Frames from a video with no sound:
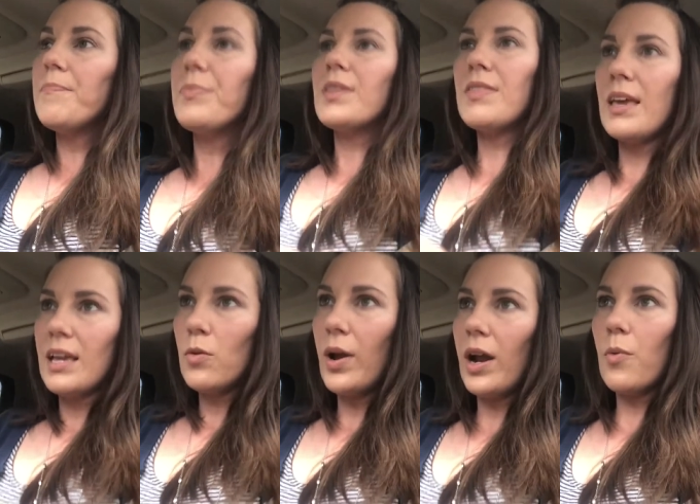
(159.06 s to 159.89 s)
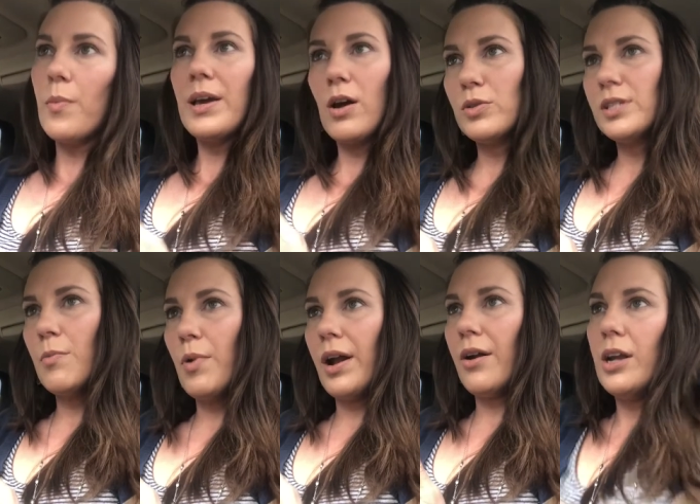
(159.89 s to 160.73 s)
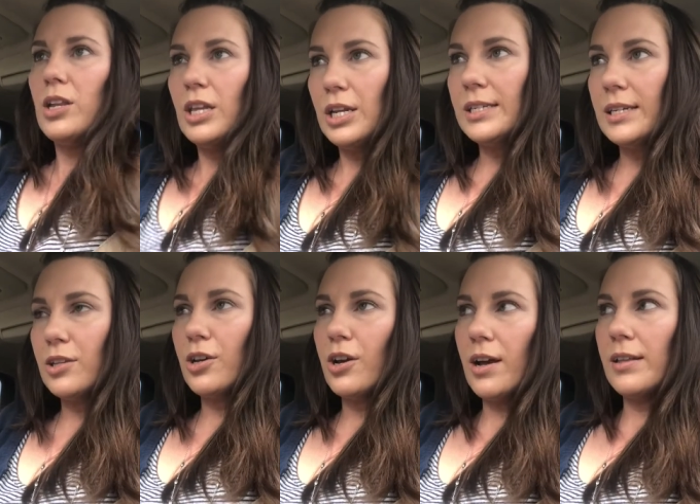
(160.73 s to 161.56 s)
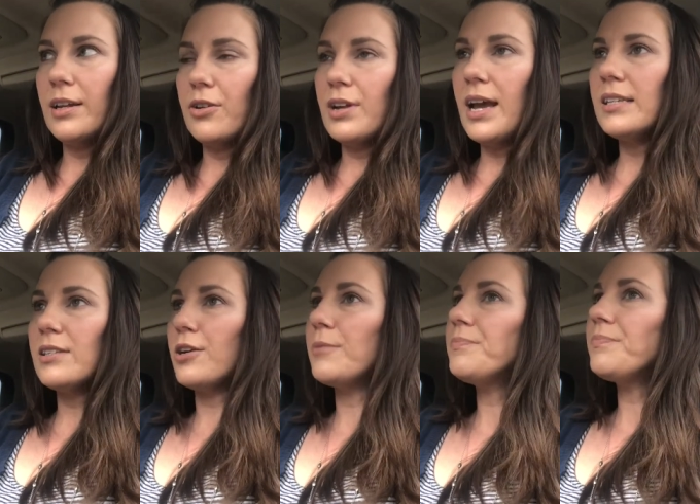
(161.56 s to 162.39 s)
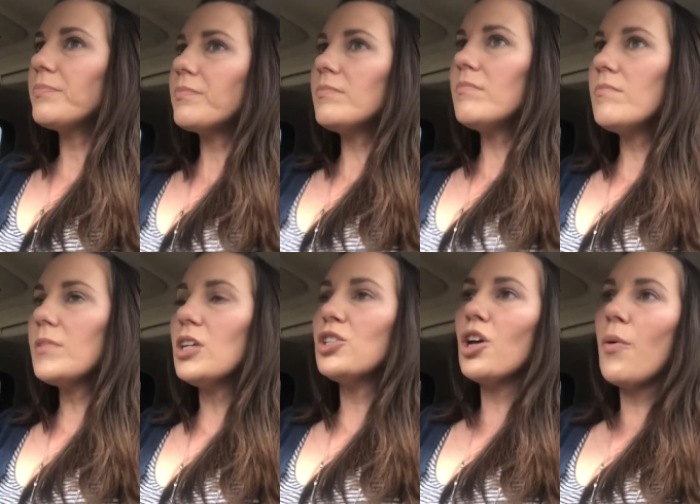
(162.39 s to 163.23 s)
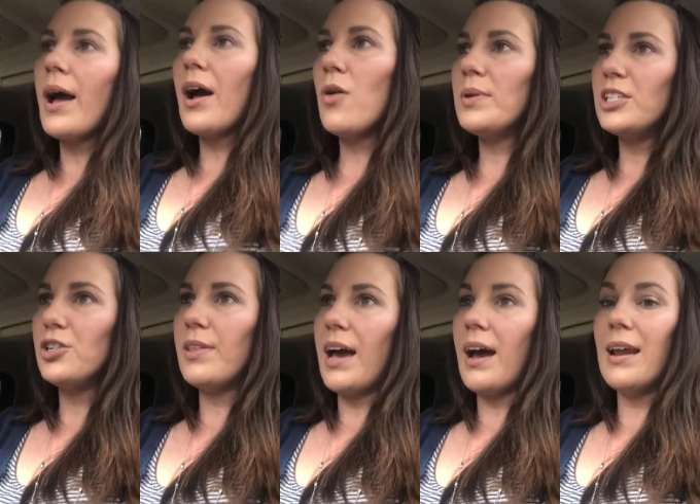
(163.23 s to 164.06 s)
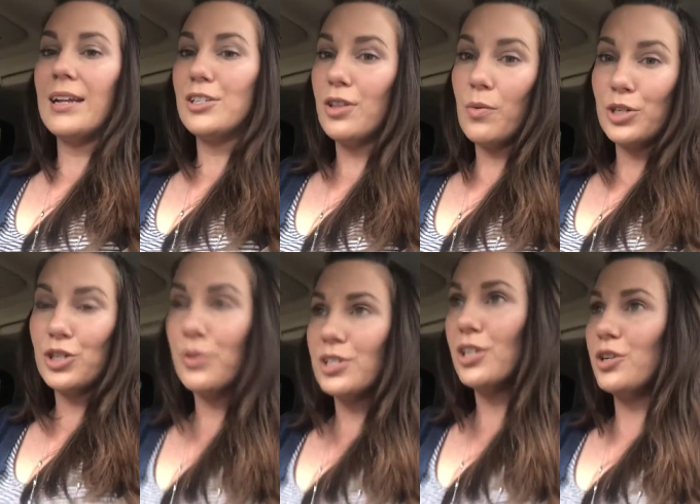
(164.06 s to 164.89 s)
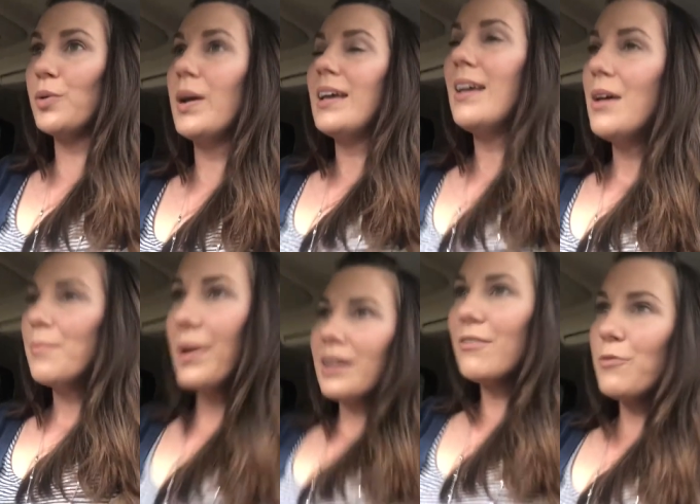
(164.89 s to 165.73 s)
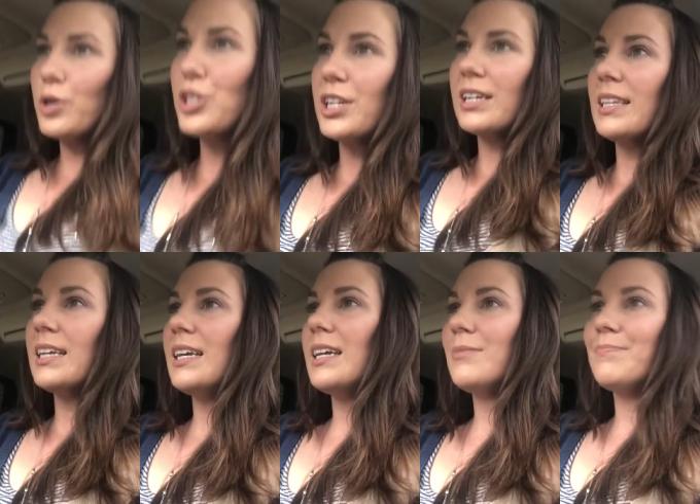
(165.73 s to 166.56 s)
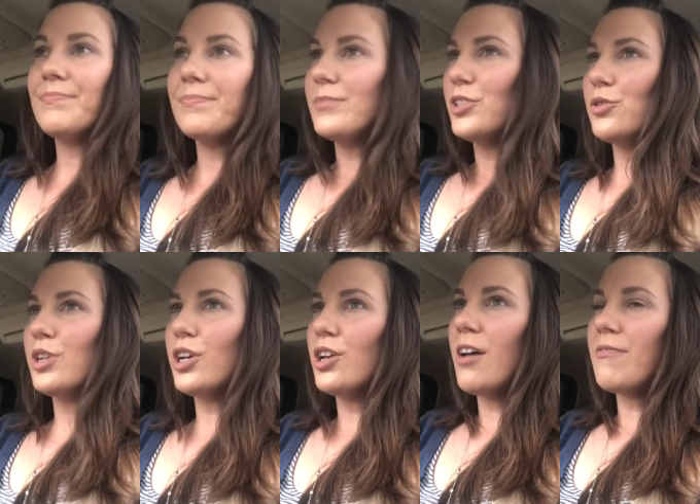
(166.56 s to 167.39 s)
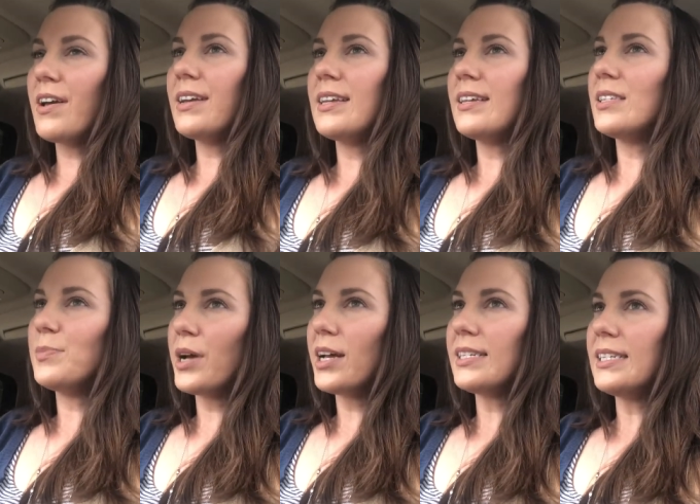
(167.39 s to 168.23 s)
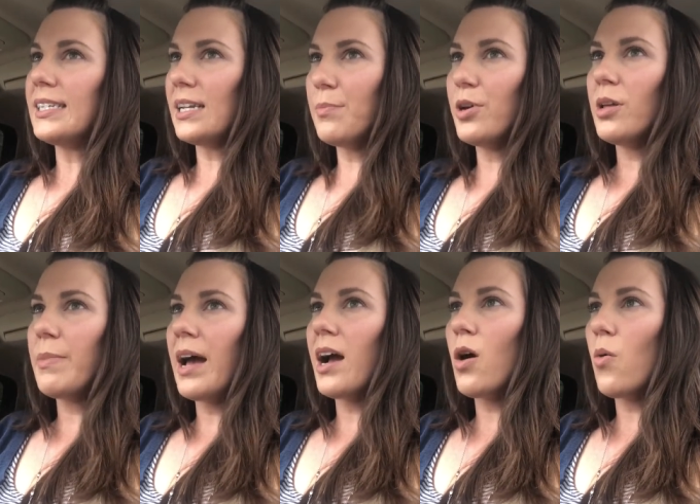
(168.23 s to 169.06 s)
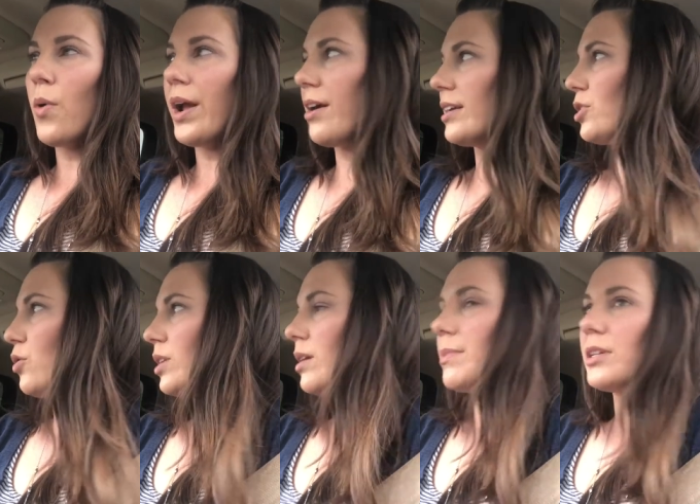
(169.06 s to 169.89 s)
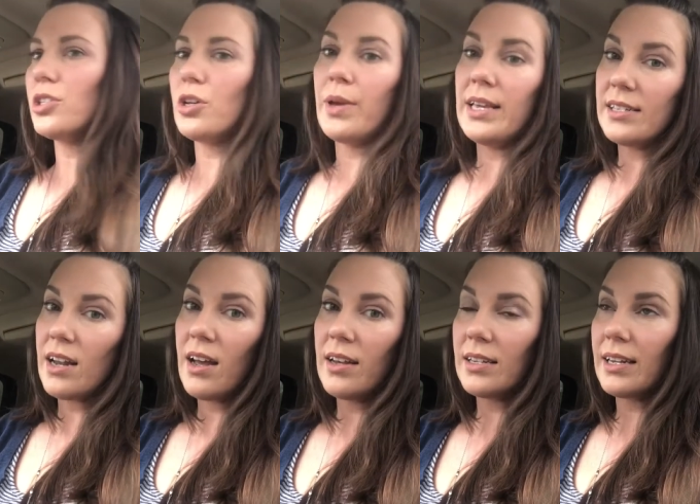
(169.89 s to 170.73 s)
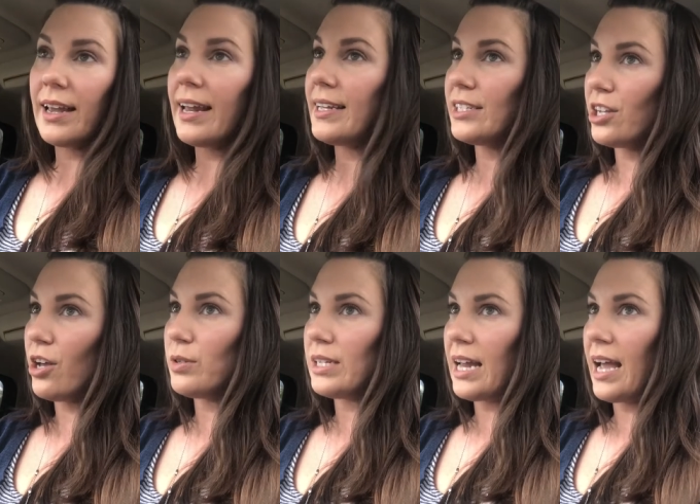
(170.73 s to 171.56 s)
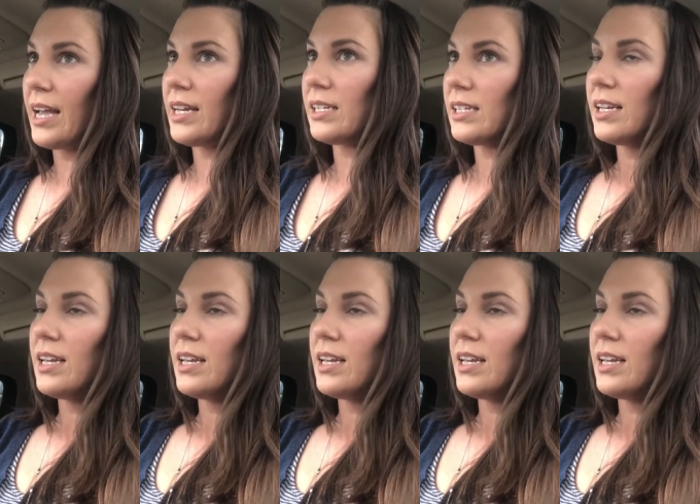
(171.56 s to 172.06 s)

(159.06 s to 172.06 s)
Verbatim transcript: that they can wear when we go somewhere and you need to look a little nicer. So I always do that, and I do that with shoes too. But unfortunately, Judah could not find his because he didn't put it back where I told him. So he's not getting to go tonight.